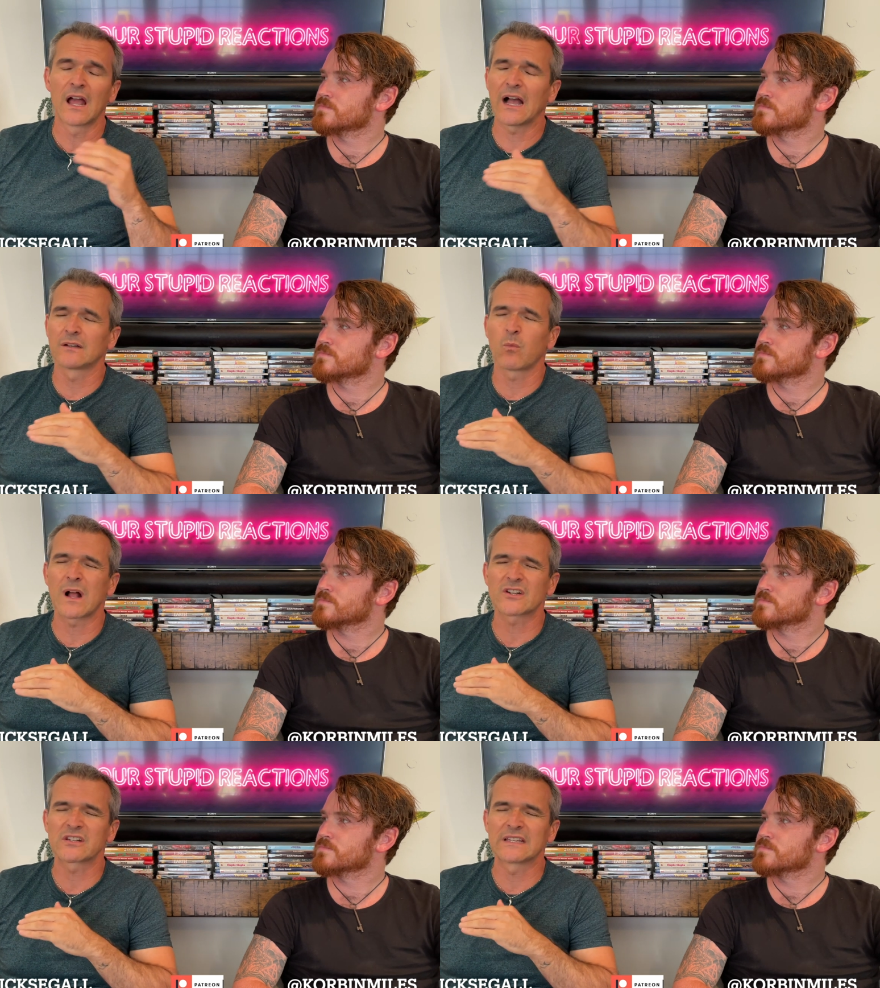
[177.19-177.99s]
Speaker 1: I'd
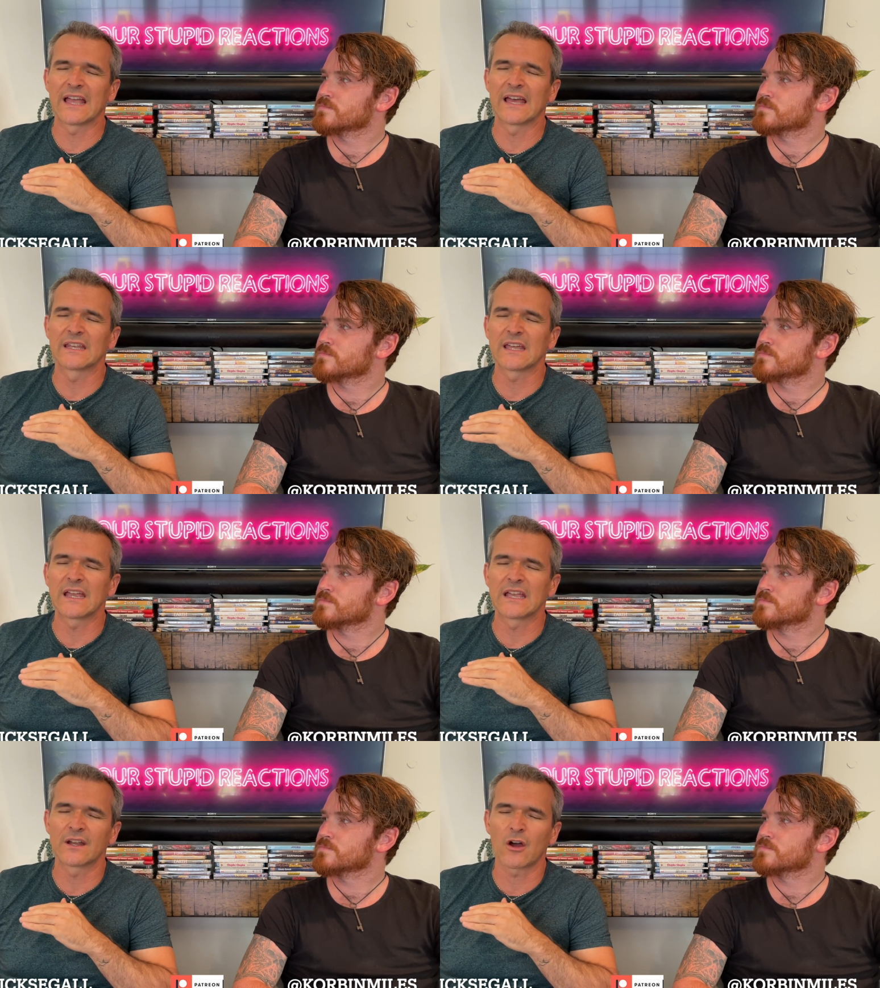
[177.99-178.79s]
watch it again
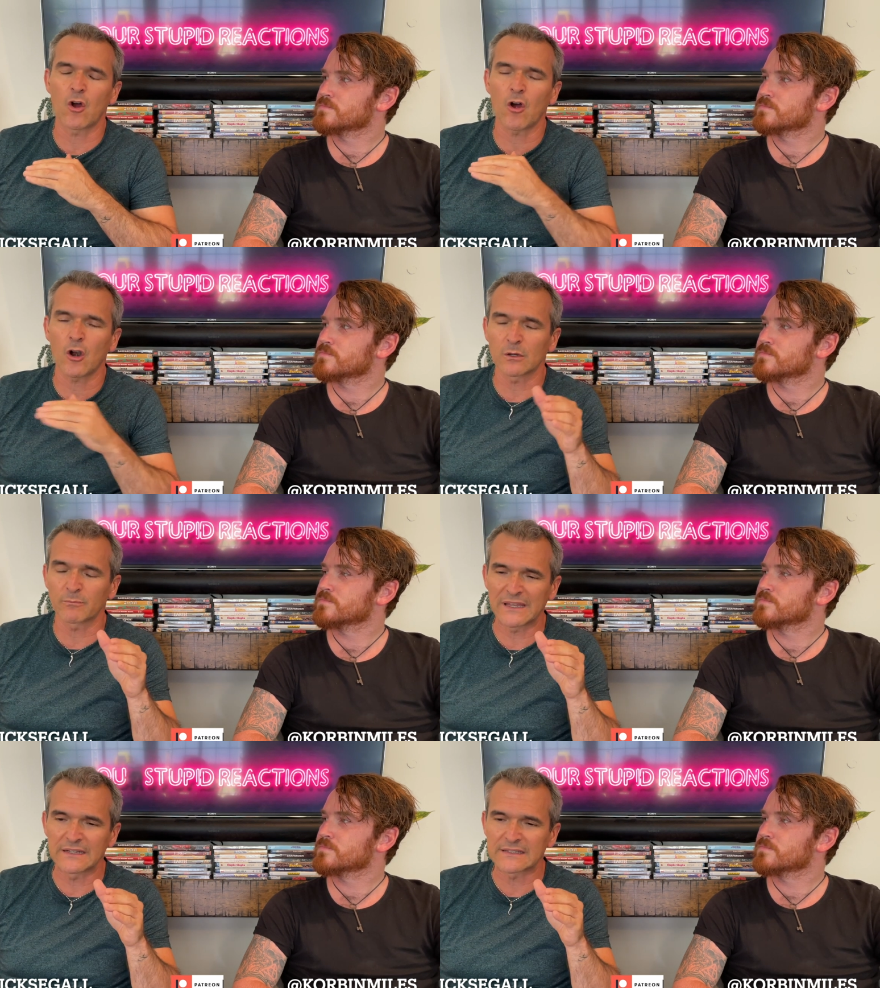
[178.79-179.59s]
in a
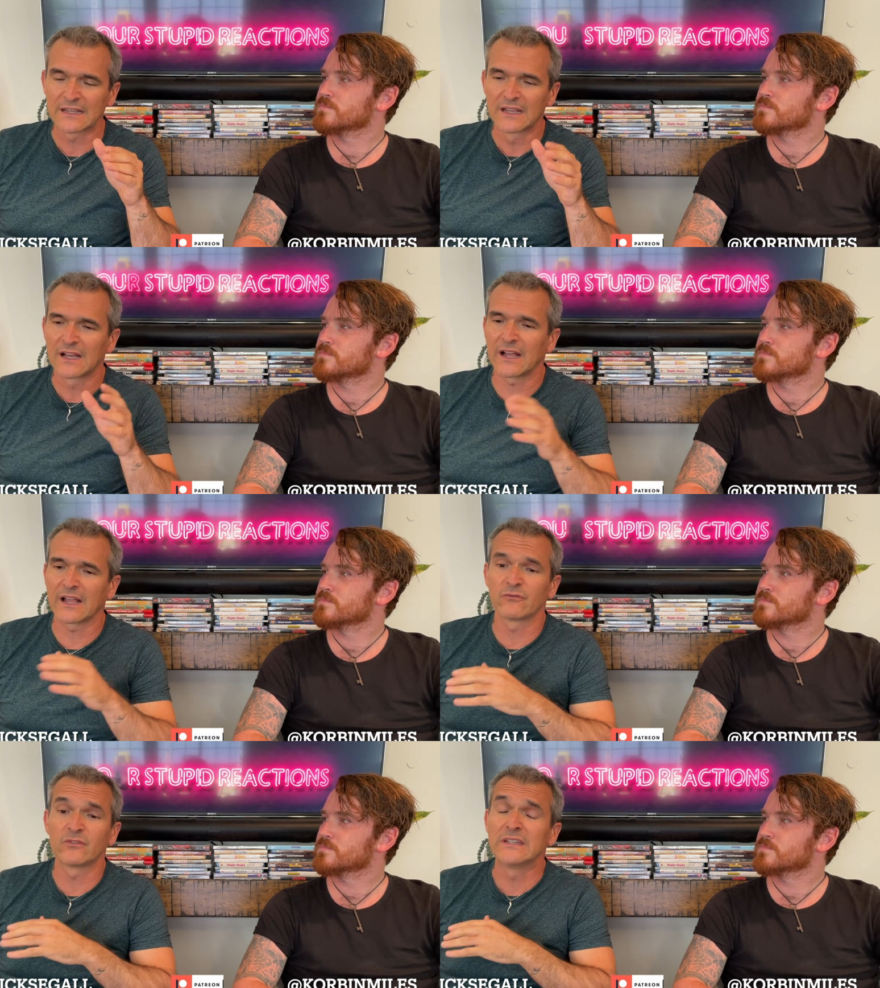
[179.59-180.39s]
heartbeat. I
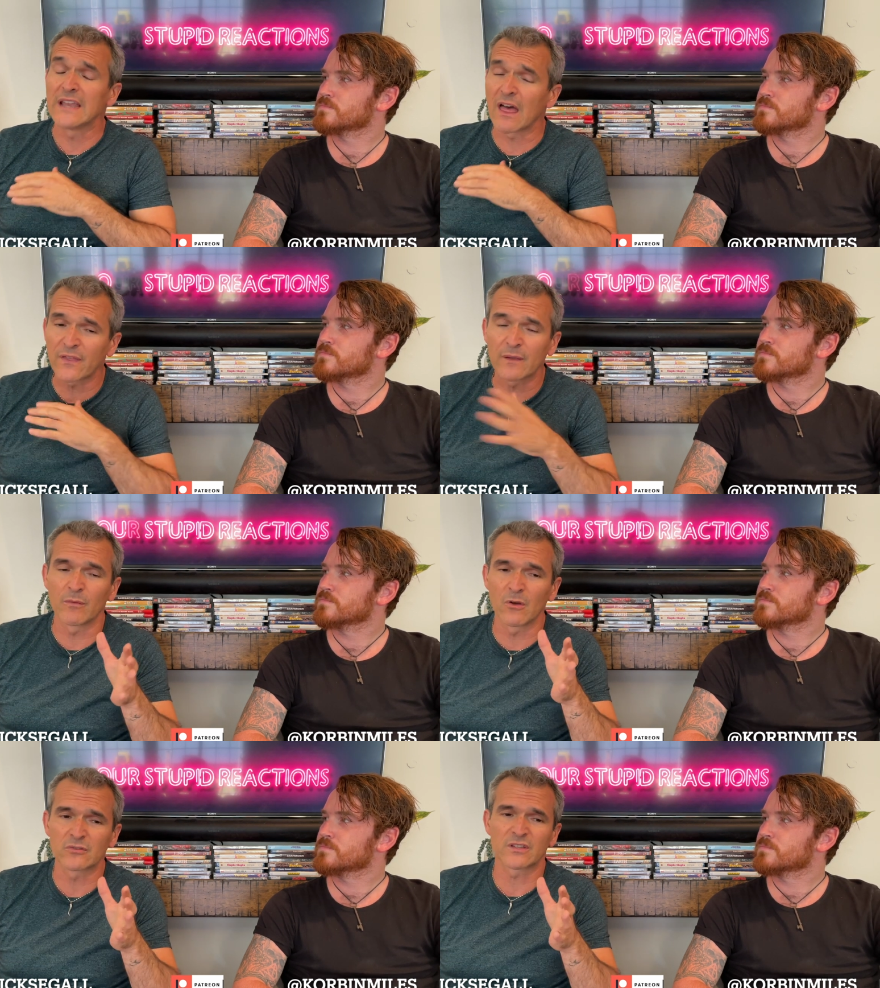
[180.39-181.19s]
have nothing
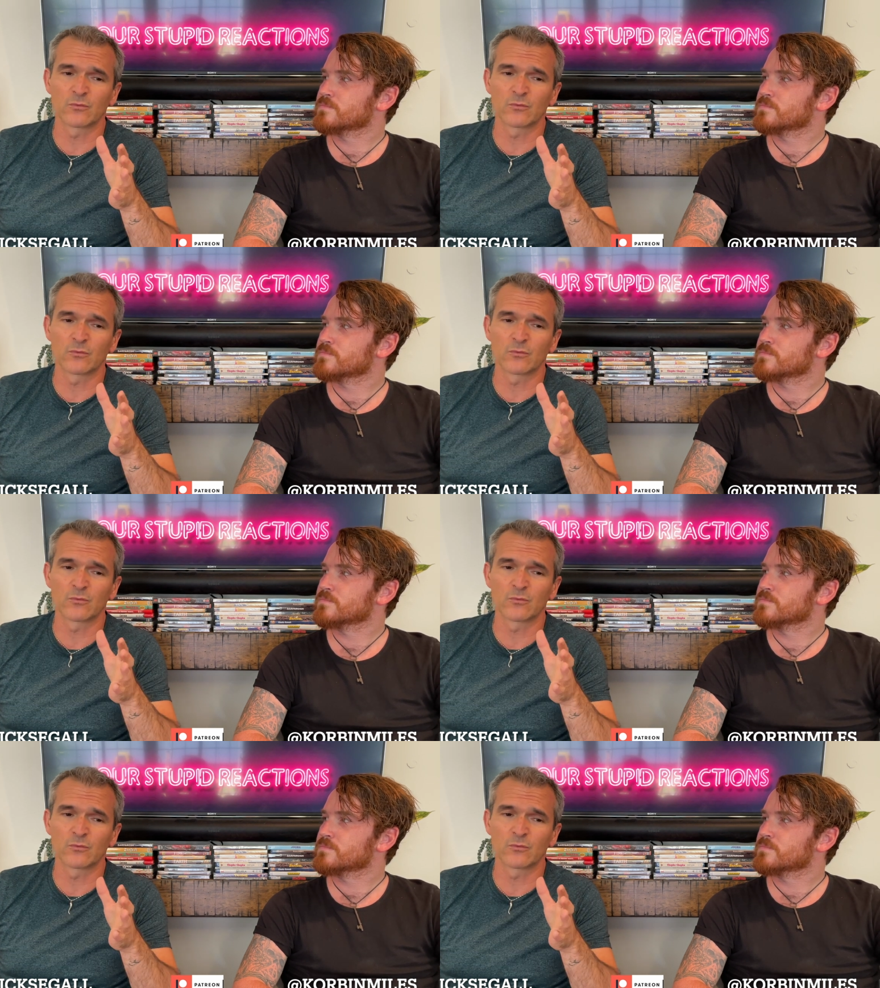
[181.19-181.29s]
but mostly